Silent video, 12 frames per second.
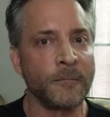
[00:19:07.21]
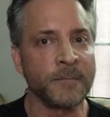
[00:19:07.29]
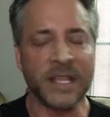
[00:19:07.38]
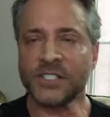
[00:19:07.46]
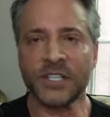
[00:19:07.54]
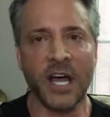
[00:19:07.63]

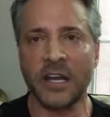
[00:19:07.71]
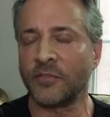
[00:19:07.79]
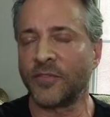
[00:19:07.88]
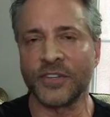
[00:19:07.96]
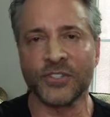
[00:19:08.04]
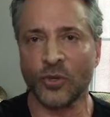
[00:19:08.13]
It's not in
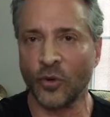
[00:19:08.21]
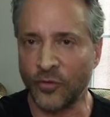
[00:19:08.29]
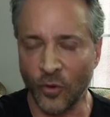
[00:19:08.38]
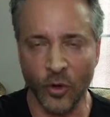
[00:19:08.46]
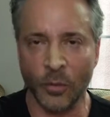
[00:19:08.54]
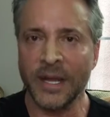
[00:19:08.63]
physical
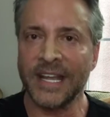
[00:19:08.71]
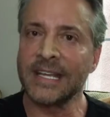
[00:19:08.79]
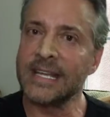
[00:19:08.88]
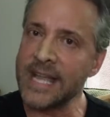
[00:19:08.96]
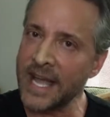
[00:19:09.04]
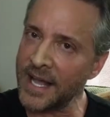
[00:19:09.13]
form
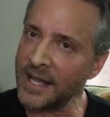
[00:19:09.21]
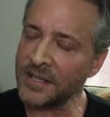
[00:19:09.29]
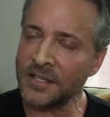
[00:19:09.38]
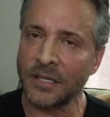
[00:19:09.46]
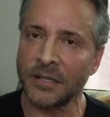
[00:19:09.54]
yet.